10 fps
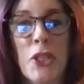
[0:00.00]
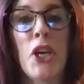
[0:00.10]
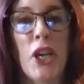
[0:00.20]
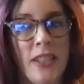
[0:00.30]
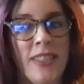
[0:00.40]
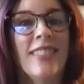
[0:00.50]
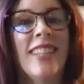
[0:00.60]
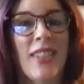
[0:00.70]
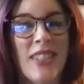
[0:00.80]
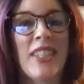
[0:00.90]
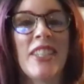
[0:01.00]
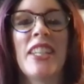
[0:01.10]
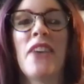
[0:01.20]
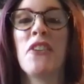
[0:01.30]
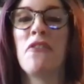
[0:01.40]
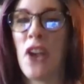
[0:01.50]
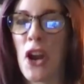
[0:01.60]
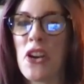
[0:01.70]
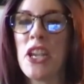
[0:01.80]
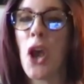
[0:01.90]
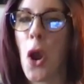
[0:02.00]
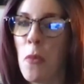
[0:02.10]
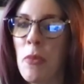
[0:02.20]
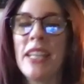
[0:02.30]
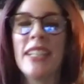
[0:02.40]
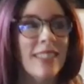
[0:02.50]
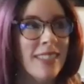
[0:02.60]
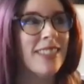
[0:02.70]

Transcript: good. That was good. you left it very open